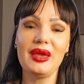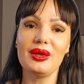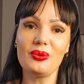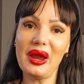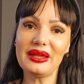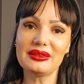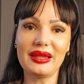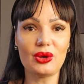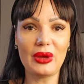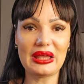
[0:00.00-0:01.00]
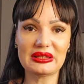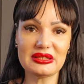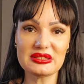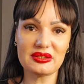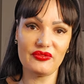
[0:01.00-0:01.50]
Right now, at
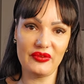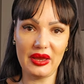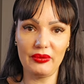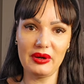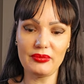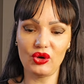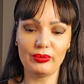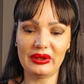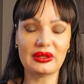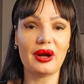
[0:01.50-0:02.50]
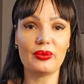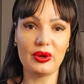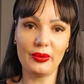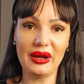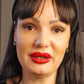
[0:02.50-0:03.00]
this very moment, are we
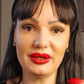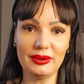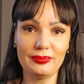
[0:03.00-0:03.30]
ready?